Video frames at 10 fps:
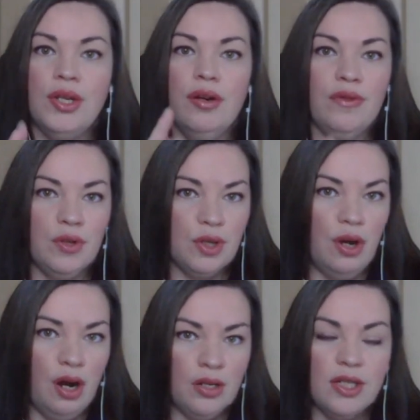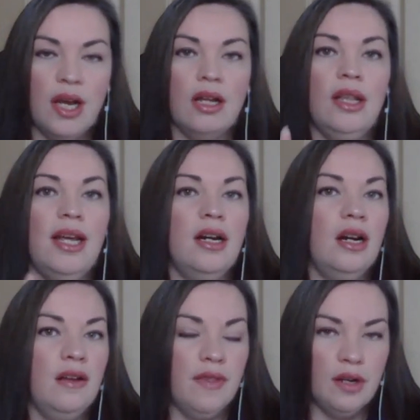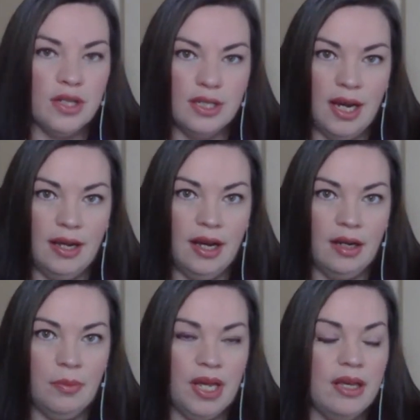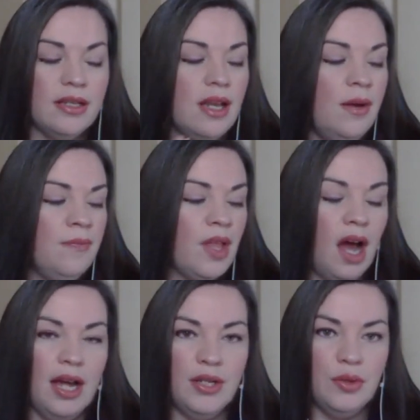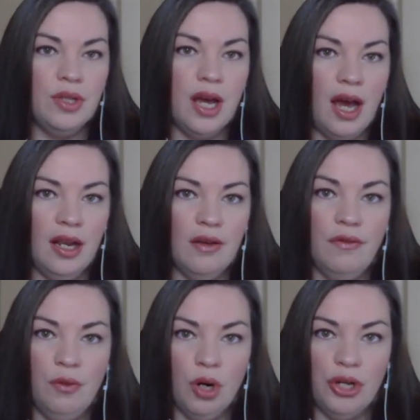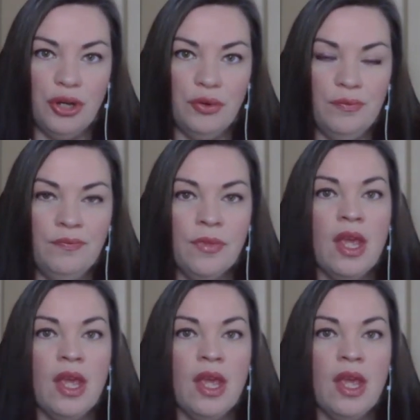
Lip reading: So if there's a cardstock layer, if there's a die cut piece, I do the cutting for you.